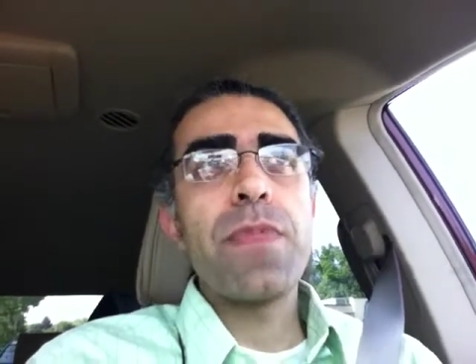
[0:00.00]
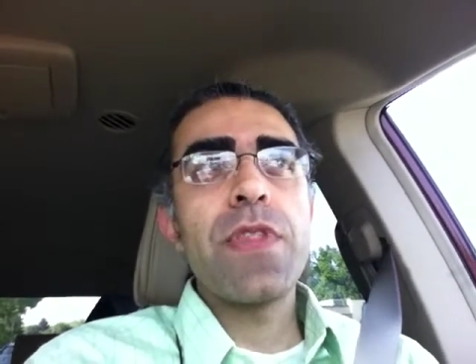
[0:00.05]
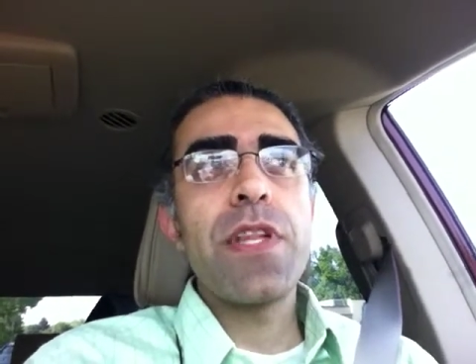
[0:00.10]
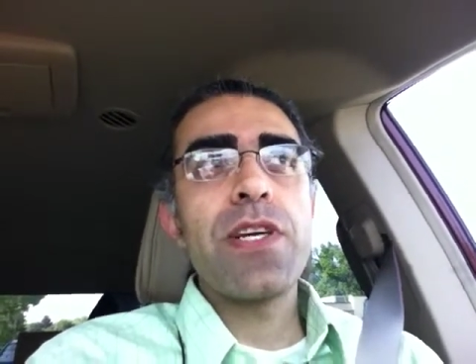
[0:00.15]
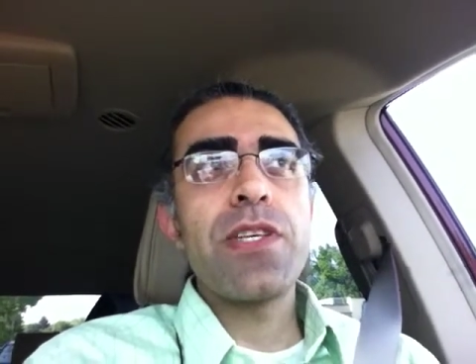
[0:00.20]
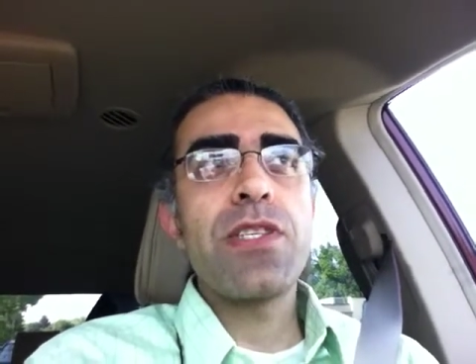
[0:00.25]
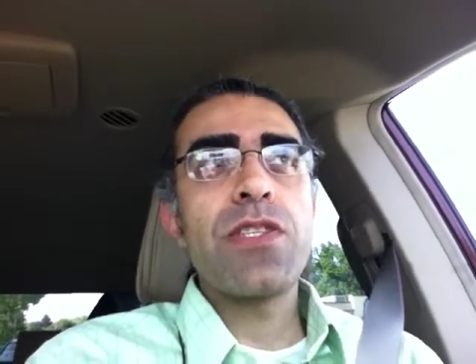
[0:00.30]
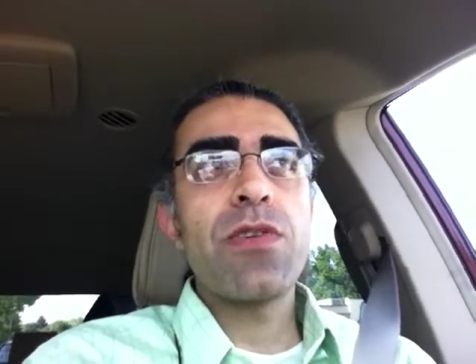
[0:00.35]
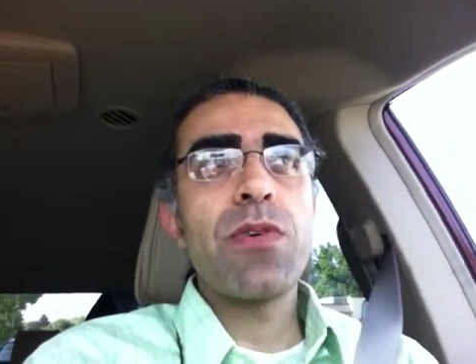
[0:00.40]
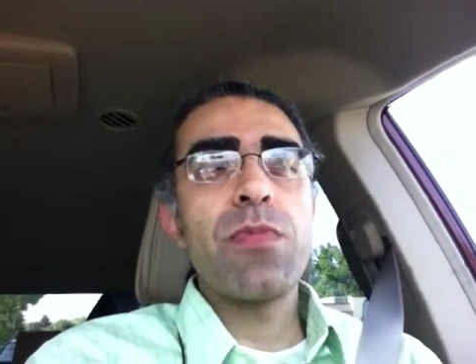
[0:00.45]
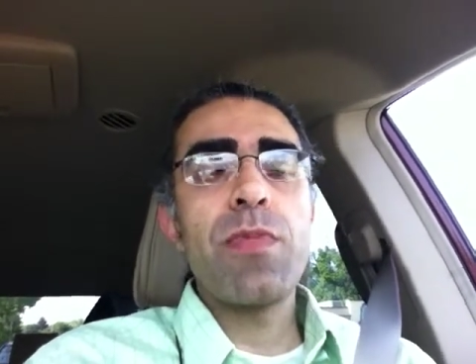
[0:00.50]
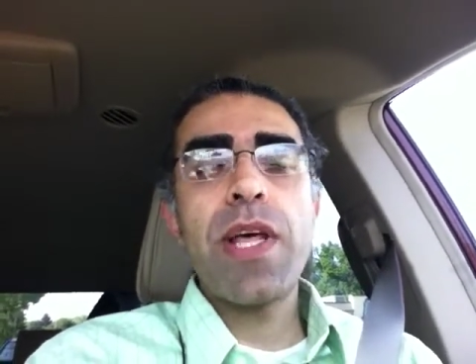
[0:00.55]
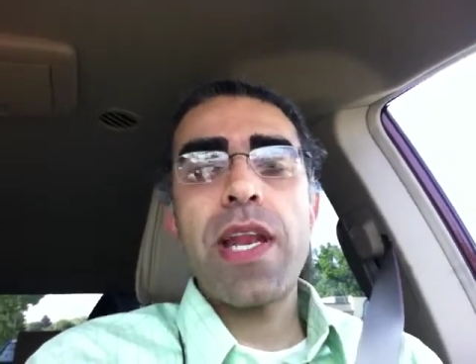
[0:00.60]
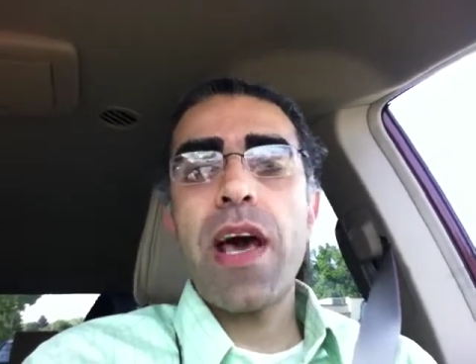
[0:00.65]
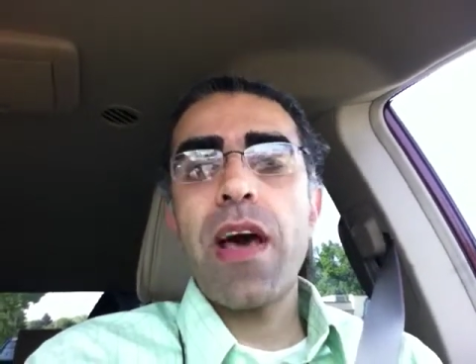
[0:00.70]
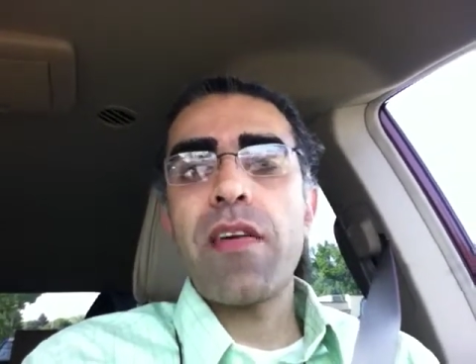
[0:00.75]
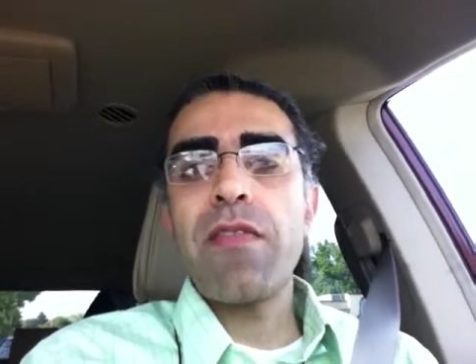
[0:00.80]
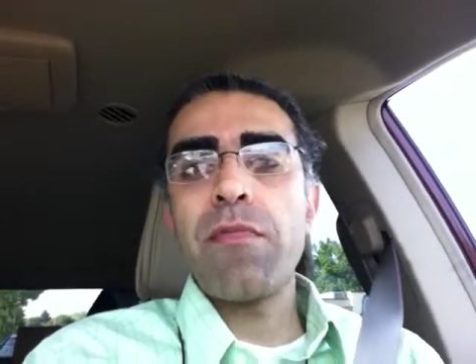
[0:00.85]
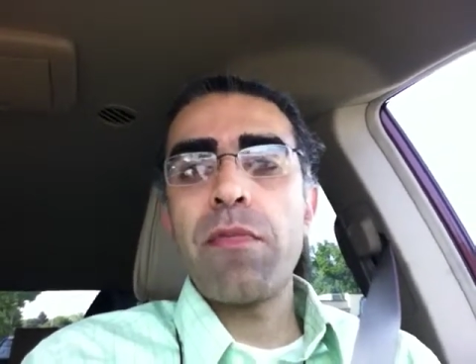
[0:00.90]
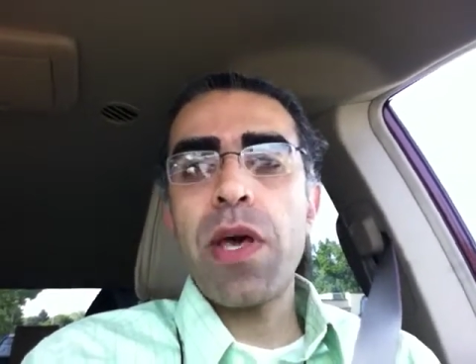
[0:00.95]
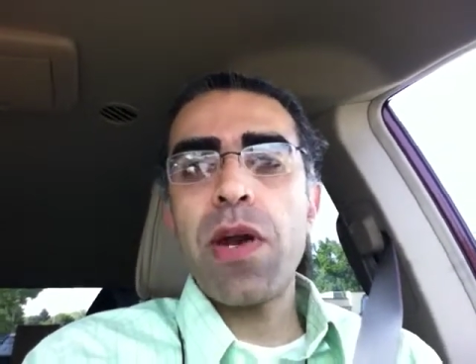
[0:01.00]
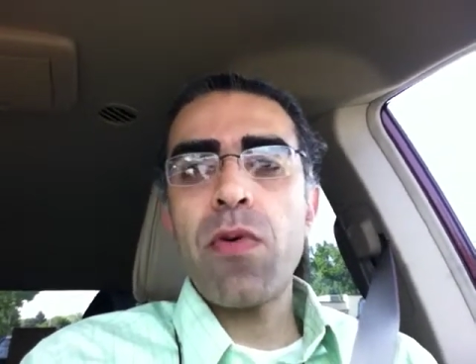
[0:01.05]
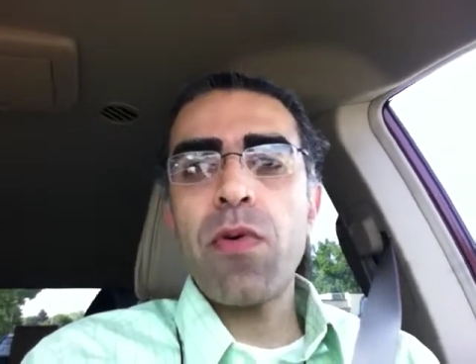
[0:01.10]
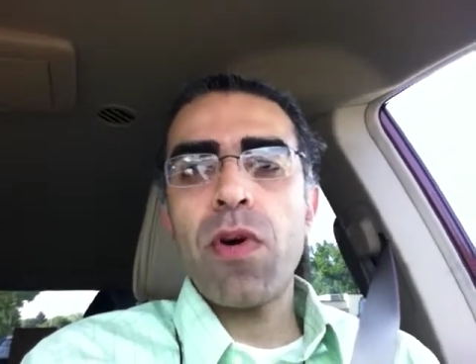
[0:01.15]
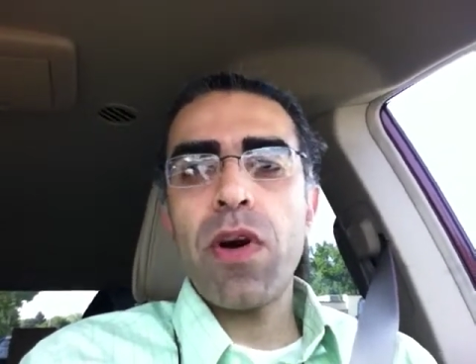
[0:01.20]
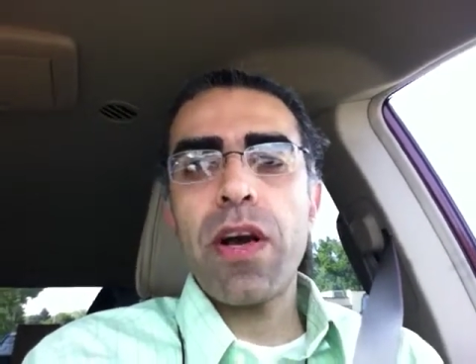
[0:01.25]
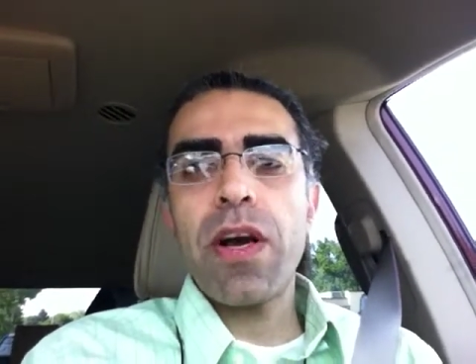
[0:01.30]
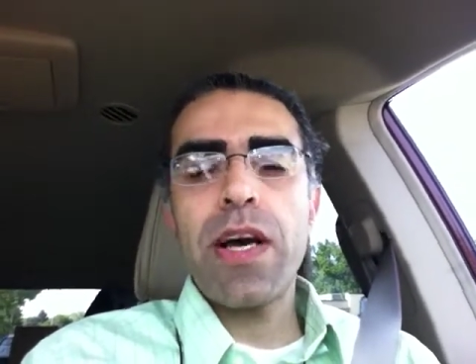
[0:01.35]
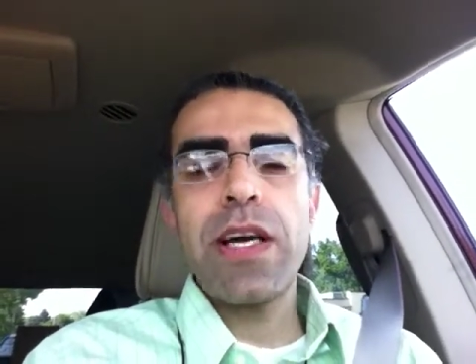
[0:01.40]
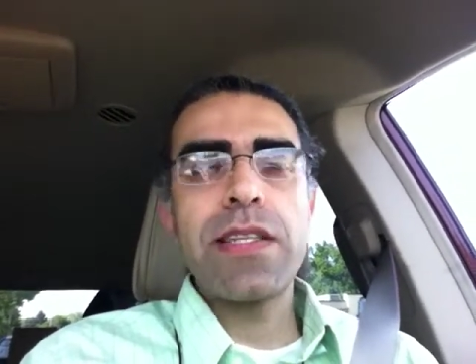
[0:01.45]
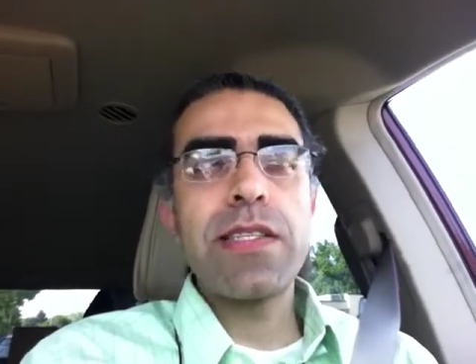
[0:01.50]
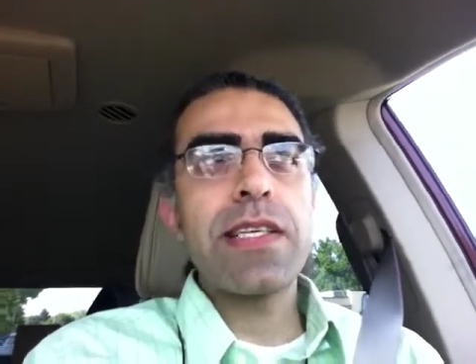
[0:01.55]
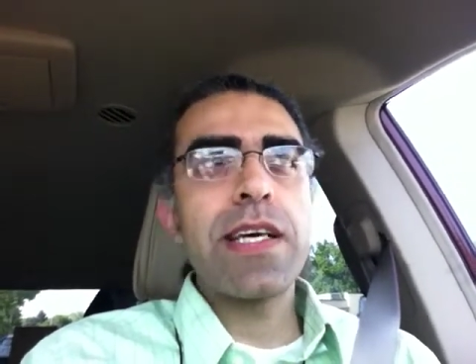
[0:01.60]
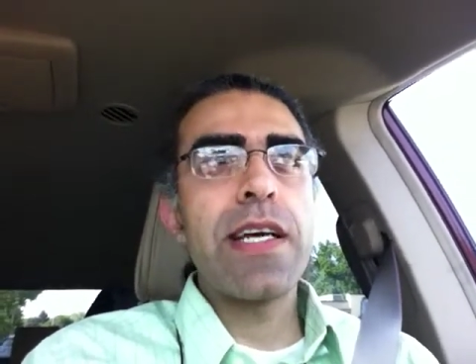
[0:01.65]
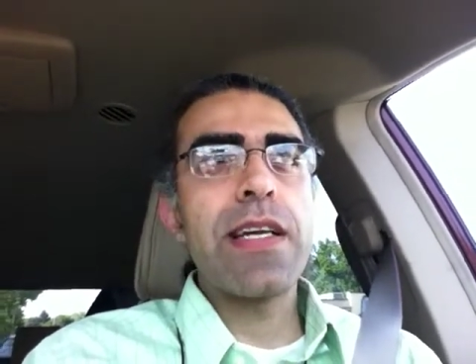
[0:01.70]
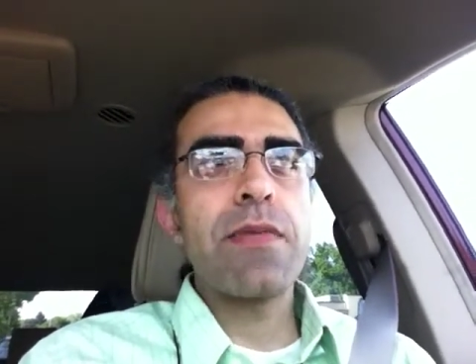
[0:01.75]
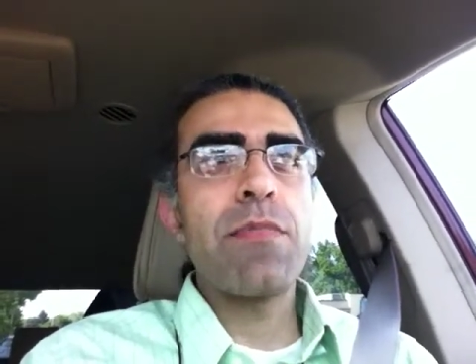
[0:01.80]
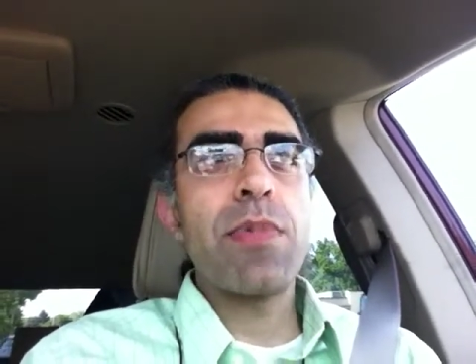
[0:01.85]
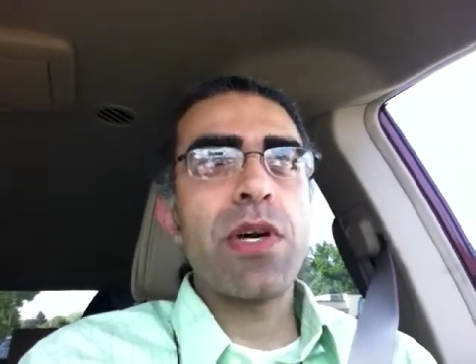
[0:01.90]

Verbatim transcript: they're still made out of mineral content,